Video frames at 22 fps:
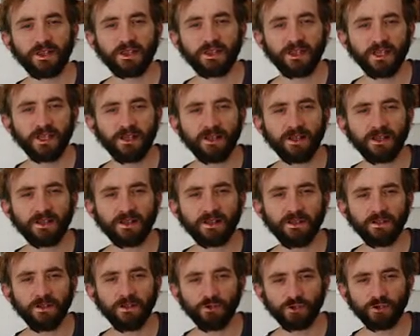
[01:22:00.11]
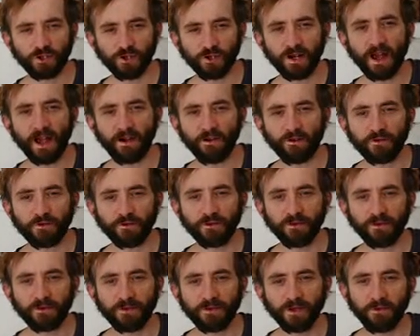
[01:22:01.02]
I think you should
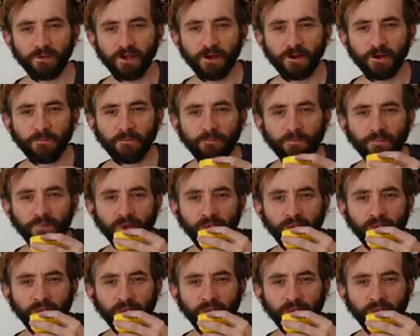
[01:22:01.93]
have, but let me know.